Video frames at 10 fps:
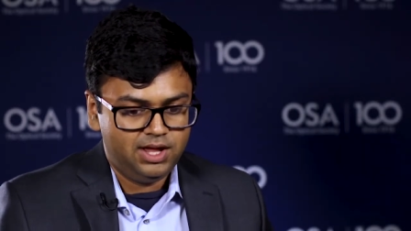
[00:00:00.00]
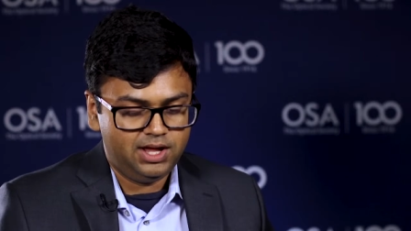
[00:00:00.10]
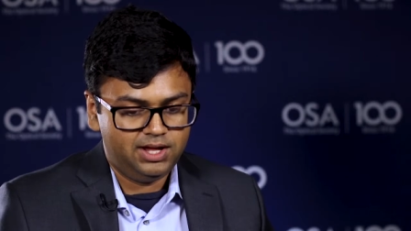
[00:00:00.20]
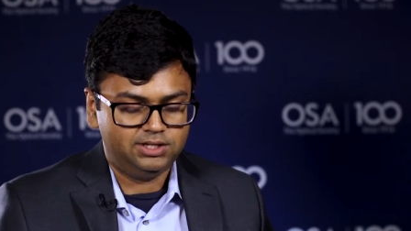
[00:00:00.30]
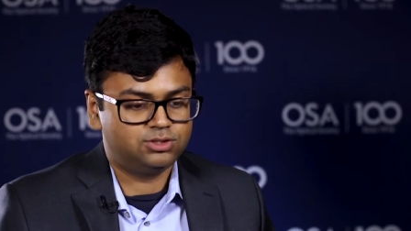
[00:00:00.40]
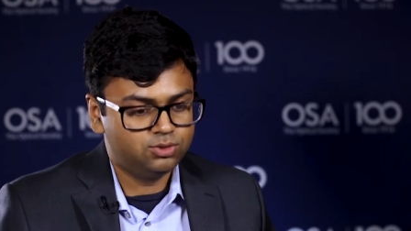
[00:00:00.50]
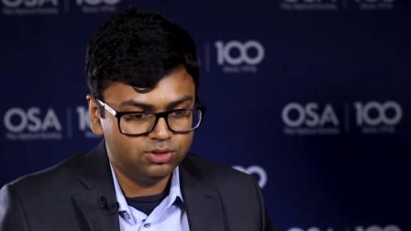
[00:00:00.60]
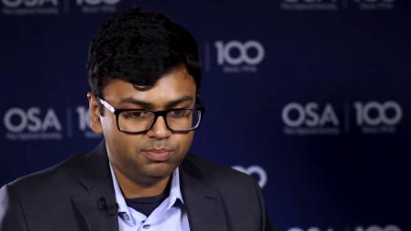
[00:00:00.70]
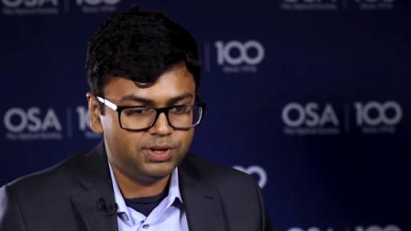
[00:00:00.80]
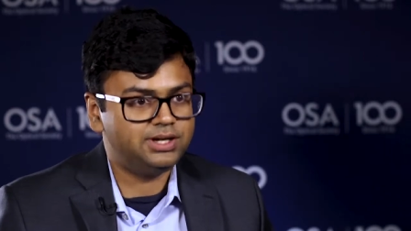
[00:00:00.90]
uh, it's
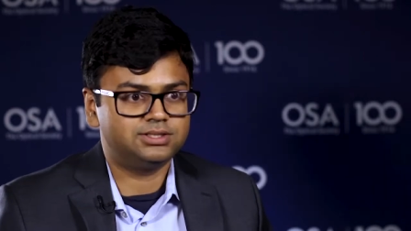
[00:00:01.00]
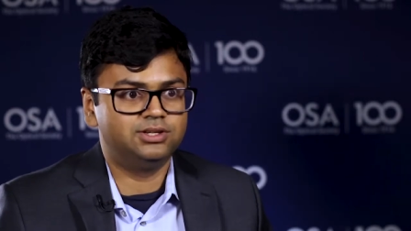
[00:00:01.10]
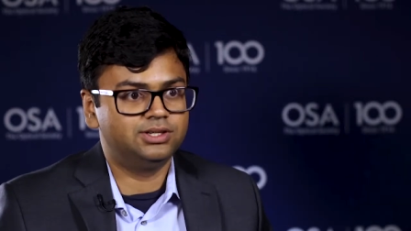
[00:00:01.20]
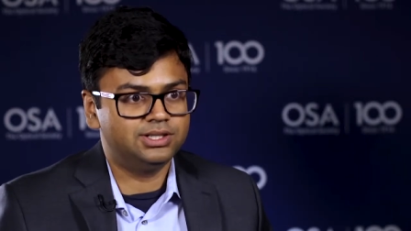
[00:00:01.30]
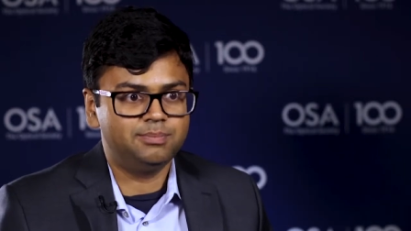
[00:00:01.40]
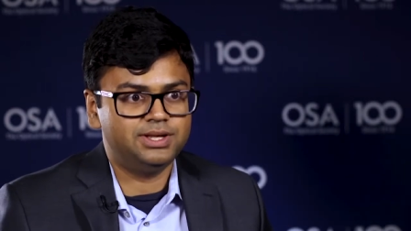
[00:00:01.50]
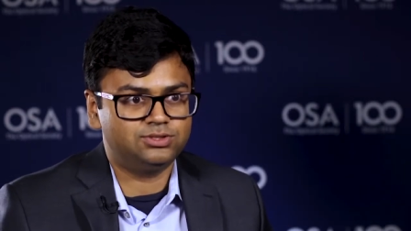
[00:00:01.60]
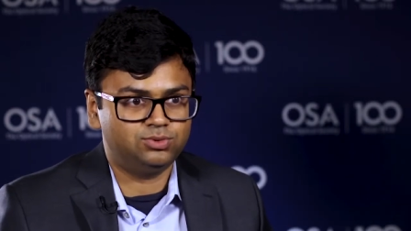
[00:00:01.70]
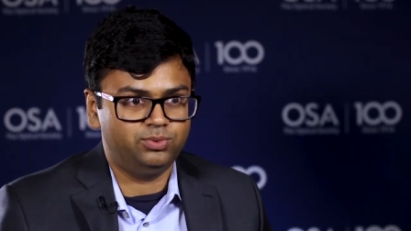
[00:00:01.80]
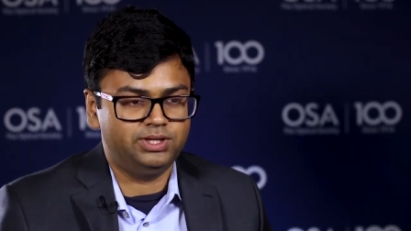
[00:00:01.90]
good, but it's not the
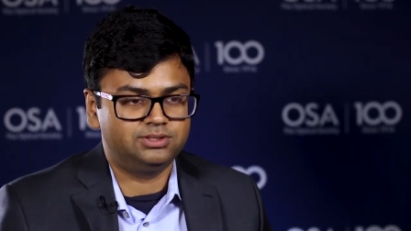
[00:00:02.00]
best way.